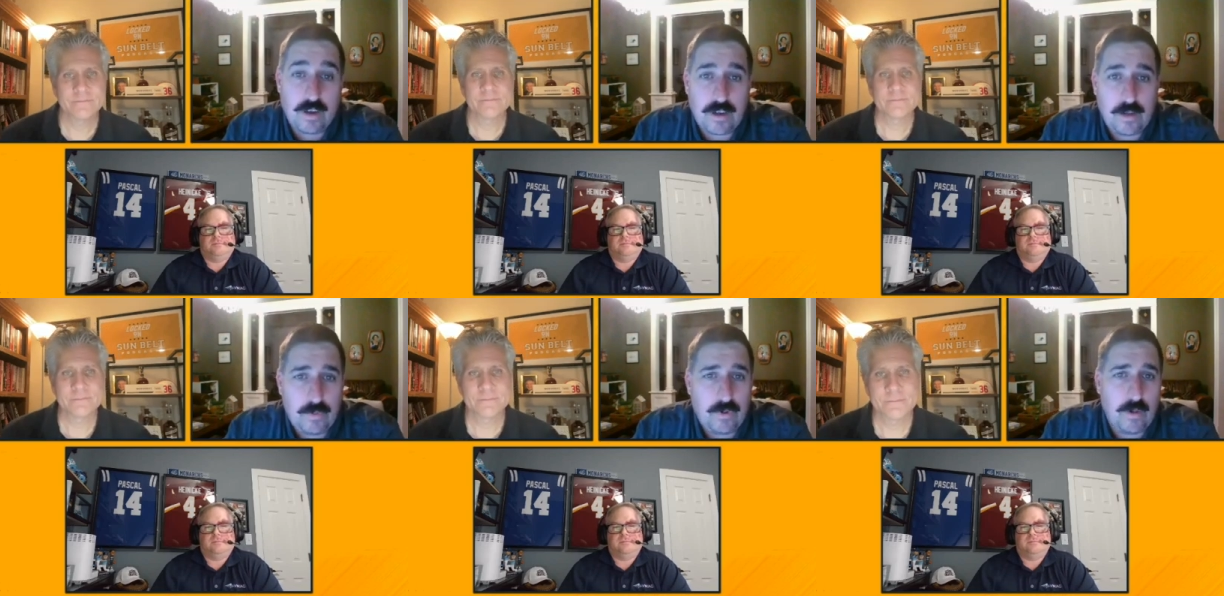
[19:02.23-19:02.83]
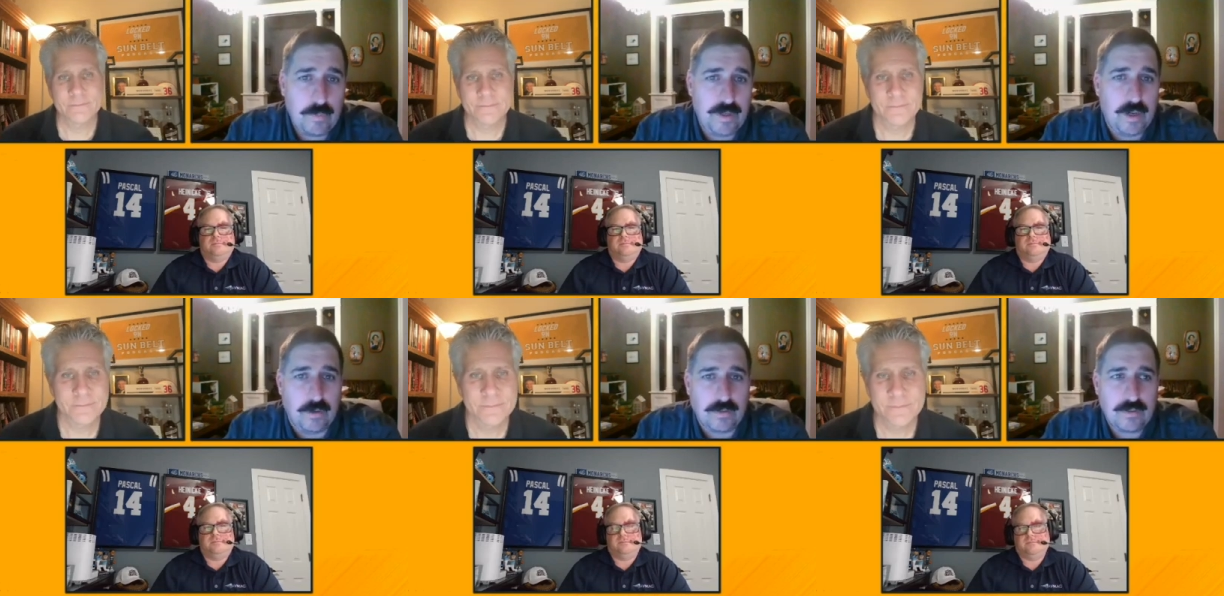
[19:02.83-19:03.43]
Speaker 1: a couple
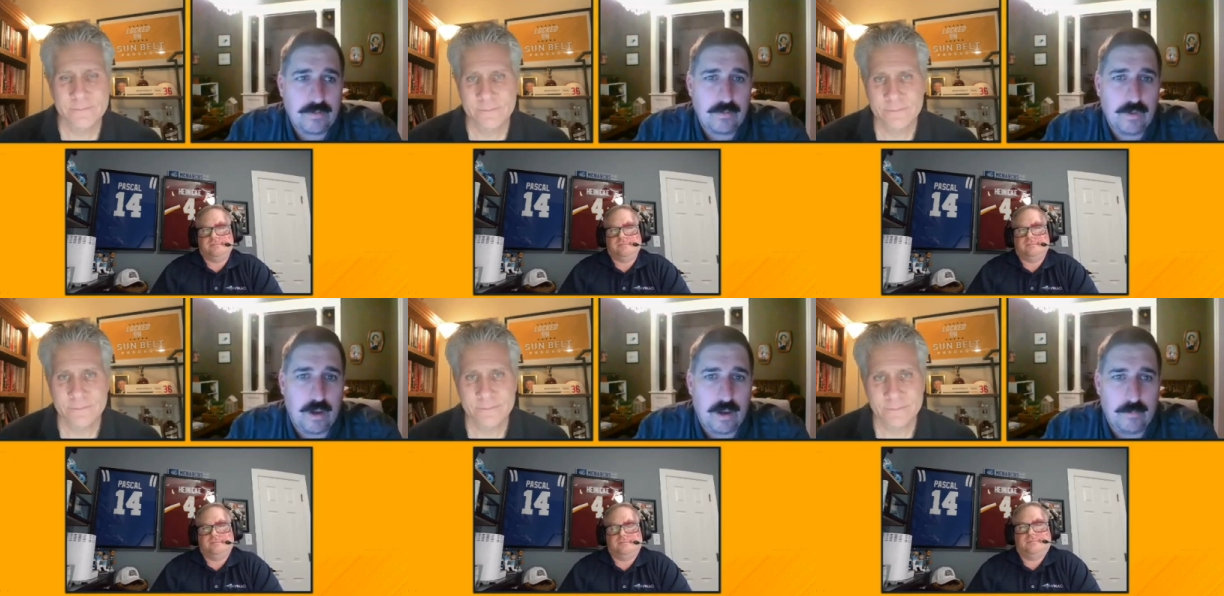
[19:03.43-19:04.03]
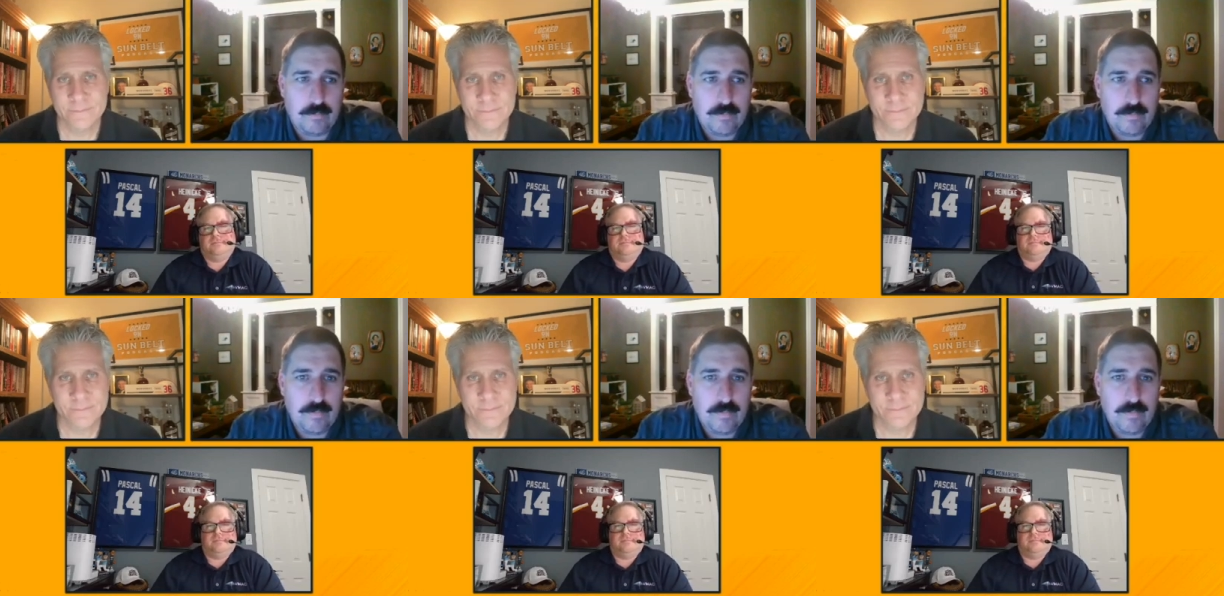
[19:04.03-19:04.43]
RPOs, um,